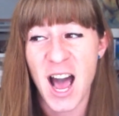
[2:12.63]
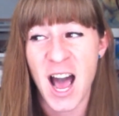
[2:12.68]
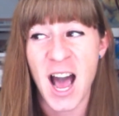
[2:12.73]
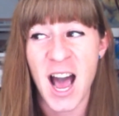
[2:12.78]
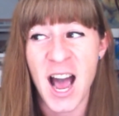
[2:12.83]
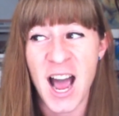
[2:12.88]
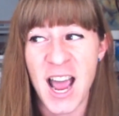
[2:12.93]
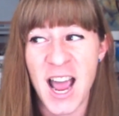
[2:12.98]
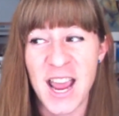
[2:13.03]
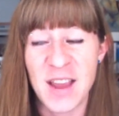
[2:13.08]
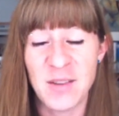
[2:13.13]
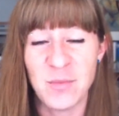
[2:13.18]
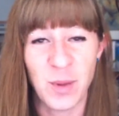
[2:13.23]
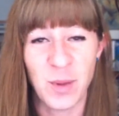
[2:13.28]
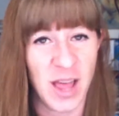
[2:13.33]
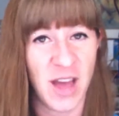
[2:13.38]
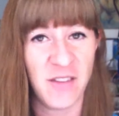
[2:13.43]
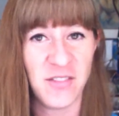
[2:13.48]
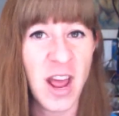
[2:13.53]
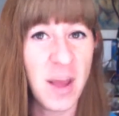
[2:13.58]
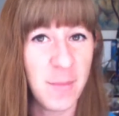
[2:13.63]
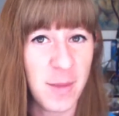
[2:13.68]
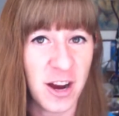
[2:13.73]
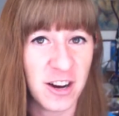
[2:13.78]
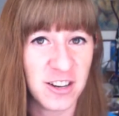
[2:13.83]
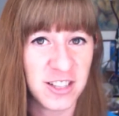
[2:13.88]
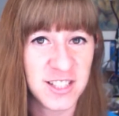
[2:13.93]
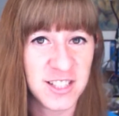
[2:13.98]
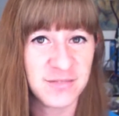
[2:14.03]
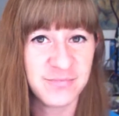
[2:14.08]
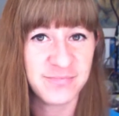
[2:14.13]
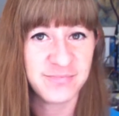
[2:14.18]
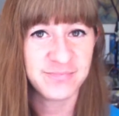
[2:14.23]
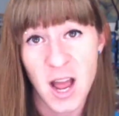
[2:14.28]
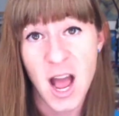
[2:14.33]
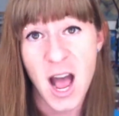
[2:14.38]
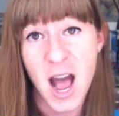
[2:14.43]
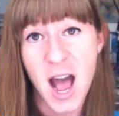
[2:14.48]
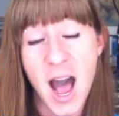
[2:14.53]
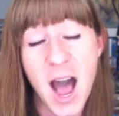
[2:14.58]
I will have nightmares.
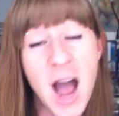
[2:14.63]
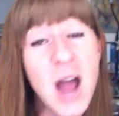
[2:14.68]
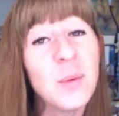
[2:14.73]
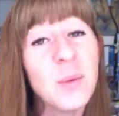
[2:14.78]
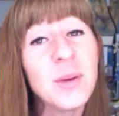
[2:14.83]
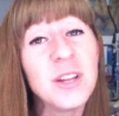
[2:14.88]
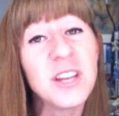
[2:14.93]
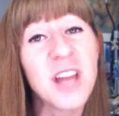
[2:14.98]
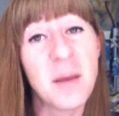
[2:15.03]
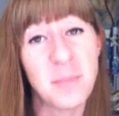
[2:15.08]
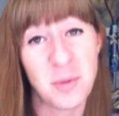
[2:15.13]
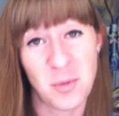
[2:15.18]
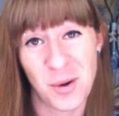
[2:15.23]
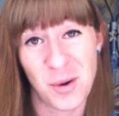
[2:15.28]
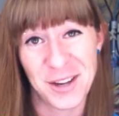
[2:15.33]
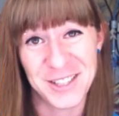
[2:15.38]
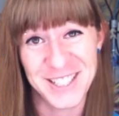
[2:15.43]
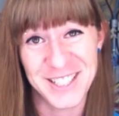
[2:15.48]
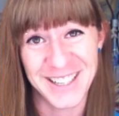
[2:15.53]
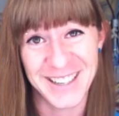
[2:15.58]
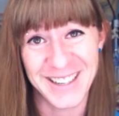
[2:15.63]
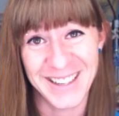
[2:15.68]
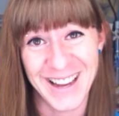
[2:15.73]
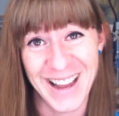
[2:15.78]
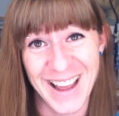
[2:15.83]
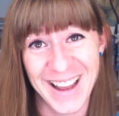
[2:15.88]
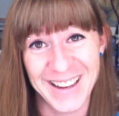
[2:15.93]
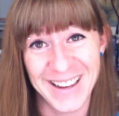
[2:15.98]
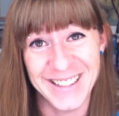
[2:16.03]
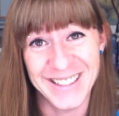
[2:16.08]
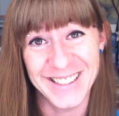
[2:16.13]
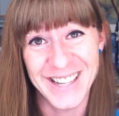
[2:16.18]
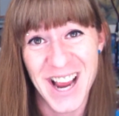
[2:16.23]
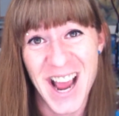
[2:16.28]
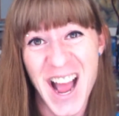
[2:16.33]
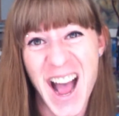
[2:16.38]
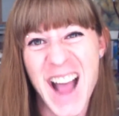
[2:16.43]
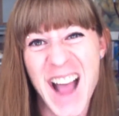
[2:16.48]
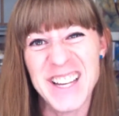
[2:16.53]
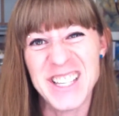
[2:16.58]
I will not be watching it again.
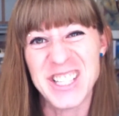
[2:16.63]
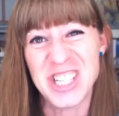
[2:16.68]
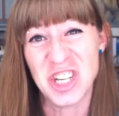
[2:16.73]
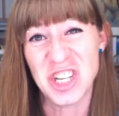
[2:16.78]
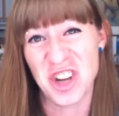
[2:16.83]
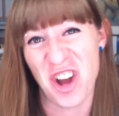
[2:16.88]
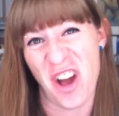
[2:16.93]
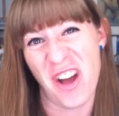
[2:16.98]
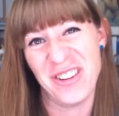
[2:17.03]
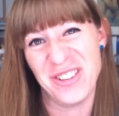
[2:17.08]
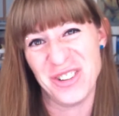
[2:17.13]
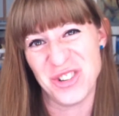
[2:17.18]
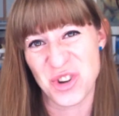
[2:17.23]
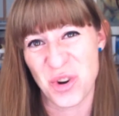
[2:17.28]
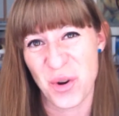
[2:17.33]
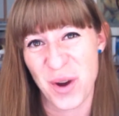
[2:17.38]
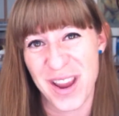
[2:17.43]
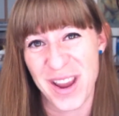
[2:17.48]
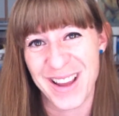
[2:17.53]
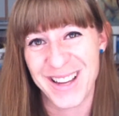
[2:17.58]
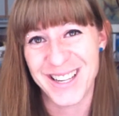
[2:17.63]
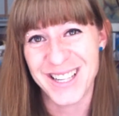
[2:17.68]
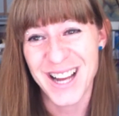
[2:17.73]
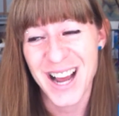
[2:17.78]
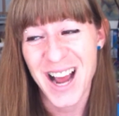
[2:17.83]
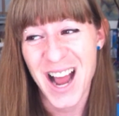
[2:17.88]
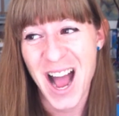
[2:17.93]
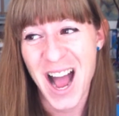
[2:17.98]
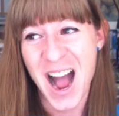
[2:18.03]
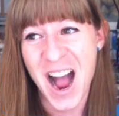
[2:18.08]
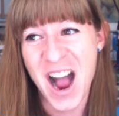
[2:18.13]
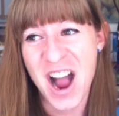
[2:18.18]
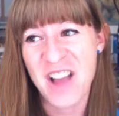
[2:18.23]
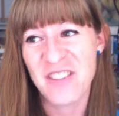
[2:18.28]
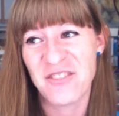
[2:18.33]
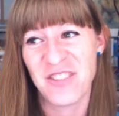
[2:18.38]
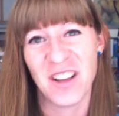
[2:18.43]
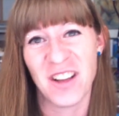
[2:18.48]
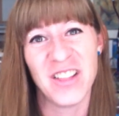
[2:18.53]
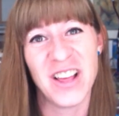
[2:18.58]
I did not enjoy it.
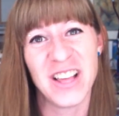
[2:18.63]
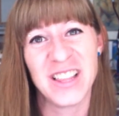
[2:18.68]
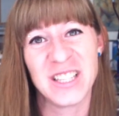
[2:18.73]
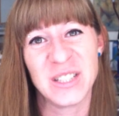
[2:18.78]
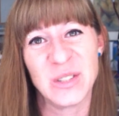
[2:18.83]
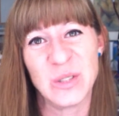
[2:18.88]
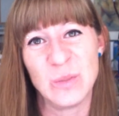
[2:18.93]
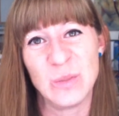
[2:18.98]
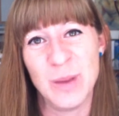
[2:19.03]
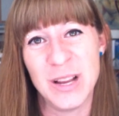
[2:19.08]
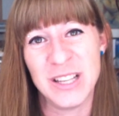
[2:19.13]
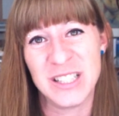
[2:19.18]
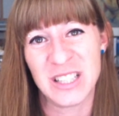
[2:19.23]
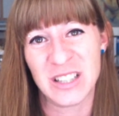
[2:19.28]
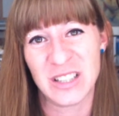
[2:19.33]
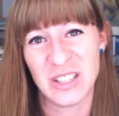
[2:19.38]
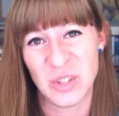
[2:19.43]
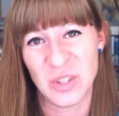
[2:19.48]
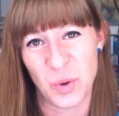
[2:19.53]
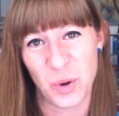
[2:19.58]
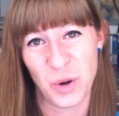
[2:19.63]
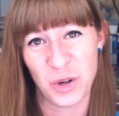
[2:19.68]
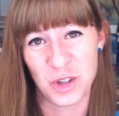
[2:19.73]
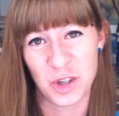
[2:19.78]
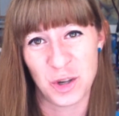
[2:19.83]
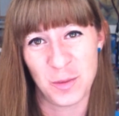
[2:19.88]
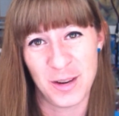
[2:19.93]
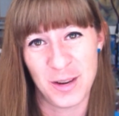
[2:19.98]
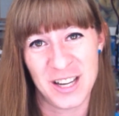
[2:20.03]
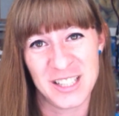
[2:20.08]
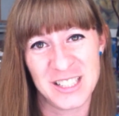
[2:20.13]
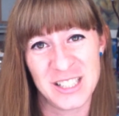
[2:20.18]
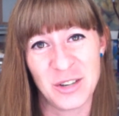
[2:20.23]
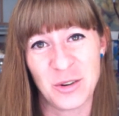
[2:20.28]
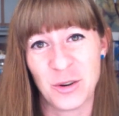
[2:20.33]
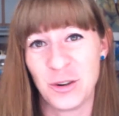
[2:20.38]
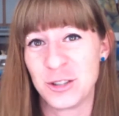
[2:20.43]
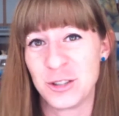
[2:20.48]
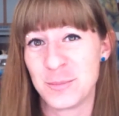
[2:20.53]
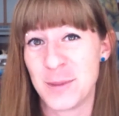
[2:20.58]
I felt like this is basically torture because it
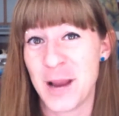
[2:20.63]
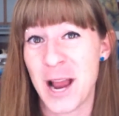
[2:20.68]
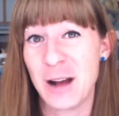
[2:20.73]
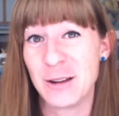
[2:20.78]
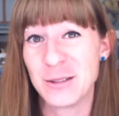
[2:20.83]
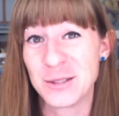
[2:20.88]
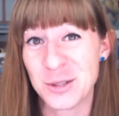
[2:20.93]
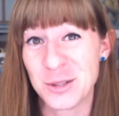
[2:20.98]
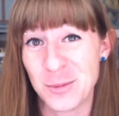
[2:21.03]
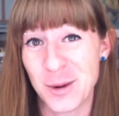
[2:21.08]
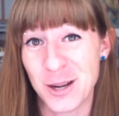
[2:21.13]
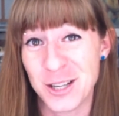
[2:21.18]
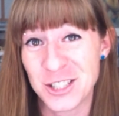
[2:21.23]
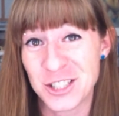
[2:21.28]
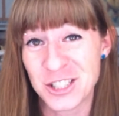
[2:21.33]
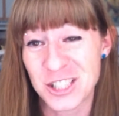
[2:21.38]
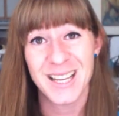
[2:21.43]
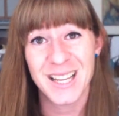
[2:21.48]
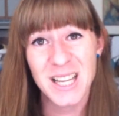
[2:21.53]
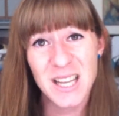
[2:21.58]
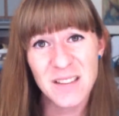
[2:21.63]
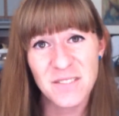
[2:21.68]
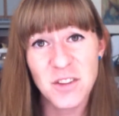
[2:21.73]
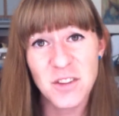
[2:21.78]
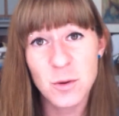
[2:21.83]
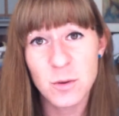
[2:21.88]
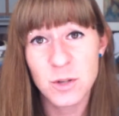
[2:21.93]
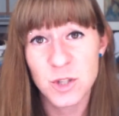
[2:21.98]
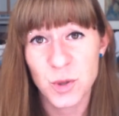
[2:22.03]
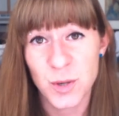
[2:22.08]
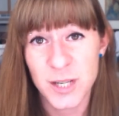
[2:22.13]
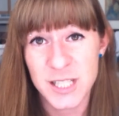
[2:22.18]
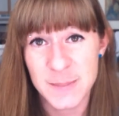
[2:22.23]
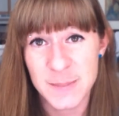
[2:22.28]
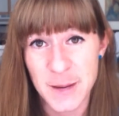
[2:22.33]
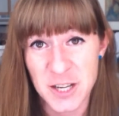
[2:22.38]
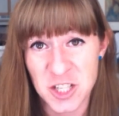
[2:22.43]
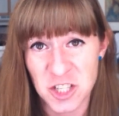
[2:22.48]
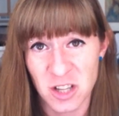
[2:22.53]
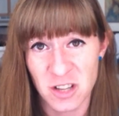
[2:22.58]
grossed me out so much. If you enjoy
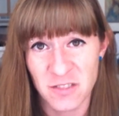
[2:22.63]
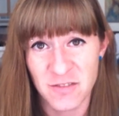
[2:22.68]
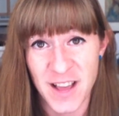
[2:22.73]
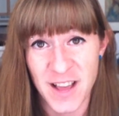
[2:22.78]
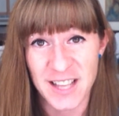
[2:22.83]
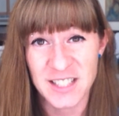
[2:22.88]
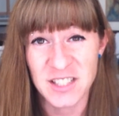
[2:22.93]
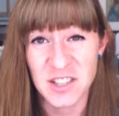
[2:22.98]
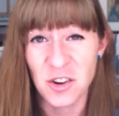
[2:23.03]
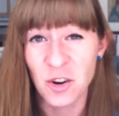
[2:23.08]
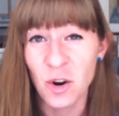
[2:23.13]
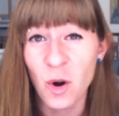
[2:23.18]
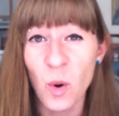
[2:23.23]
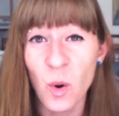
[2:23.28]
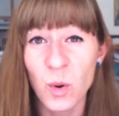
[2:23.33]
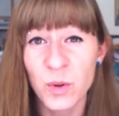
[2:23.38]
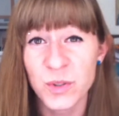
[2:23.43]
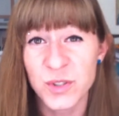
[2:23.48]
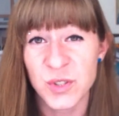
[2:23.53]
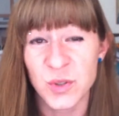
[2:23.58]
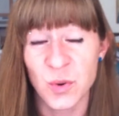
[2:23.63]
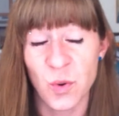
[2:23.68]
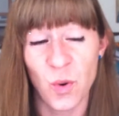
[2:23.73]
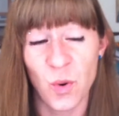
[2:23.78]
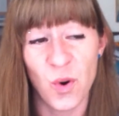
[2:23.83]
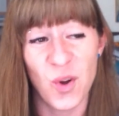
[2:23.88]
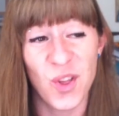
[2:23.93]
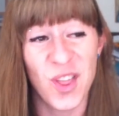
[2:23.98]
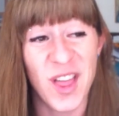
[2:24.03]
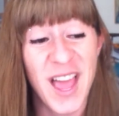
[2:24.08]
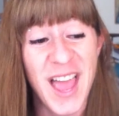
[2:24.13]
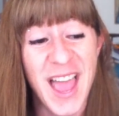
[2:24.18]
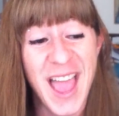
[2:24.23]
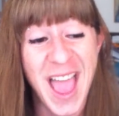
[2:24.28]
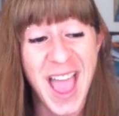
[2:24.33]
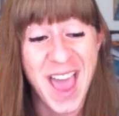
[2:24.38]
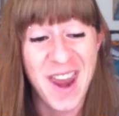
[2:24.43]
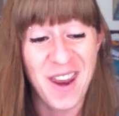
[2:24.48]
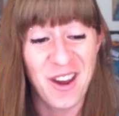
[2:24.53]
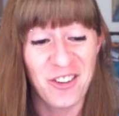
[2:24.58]
special effects that are old school
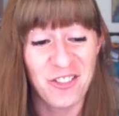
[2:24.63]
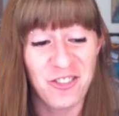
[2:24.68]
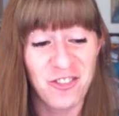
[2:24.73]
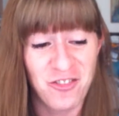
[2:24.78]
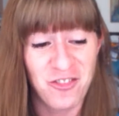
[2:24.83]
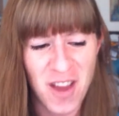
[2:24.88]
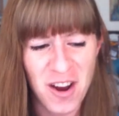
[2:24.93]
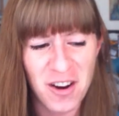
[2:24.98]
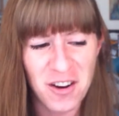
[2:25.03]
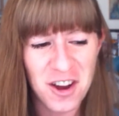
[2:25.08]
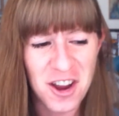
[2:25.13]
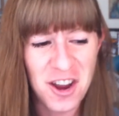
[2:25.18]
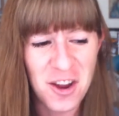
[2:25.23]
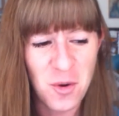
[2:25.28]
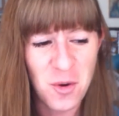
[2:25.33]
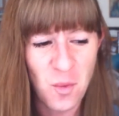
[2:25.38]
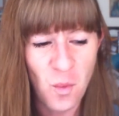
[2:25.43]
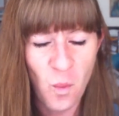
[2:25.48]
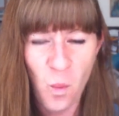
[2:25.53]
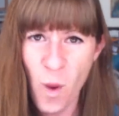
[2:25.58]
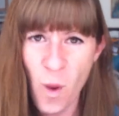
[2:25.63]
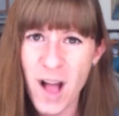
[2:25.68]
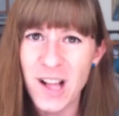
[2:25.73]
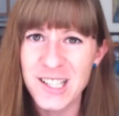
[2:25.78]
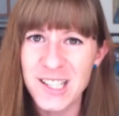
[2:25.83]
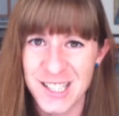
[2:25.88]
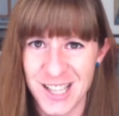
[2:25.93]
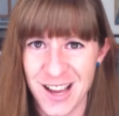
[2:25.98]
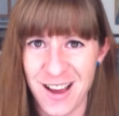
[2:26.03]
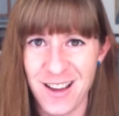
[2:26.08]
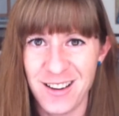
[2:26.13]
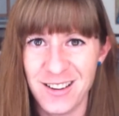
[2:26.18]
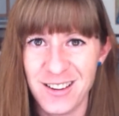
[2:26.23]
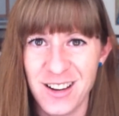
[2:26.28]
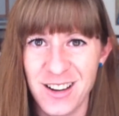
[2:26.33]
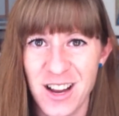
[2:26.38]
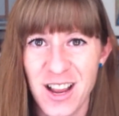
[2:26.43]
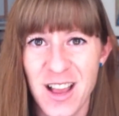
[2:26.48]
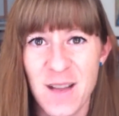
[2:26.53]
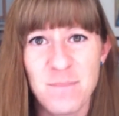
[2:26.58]
and are very well
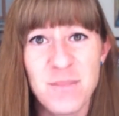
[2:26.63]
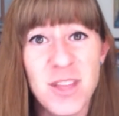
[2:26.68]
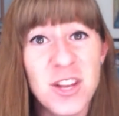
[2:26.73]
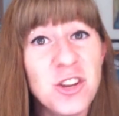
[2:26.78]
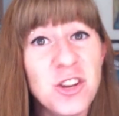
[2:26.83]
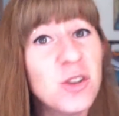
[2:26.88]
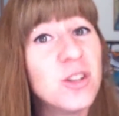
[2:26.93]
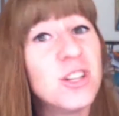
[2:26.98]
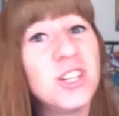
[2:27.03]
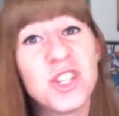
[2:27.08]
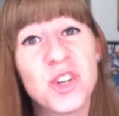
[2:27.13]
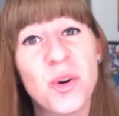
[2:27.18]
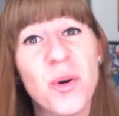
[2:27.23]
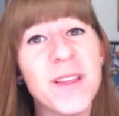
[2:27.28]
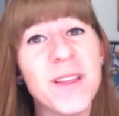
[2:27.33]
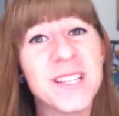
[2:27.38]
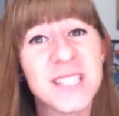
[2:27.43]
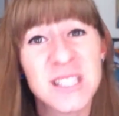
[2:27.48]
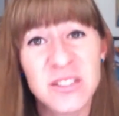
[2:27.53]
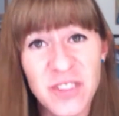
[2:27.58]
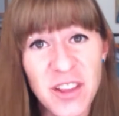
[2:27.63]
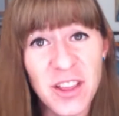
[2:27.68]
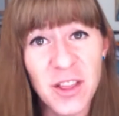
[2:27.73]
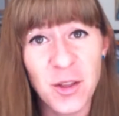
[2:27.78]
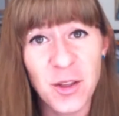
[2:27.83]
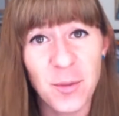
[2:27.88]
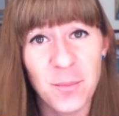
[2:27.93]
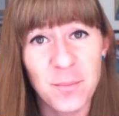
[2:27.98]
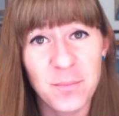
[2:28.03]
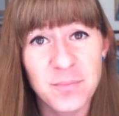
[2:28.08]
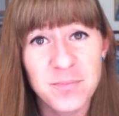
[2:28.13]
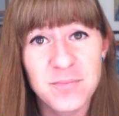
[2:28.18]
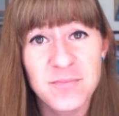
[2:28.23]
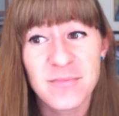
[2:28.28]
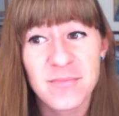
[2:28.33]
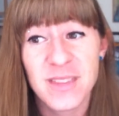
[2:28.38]
done, then you'll enjoy this film.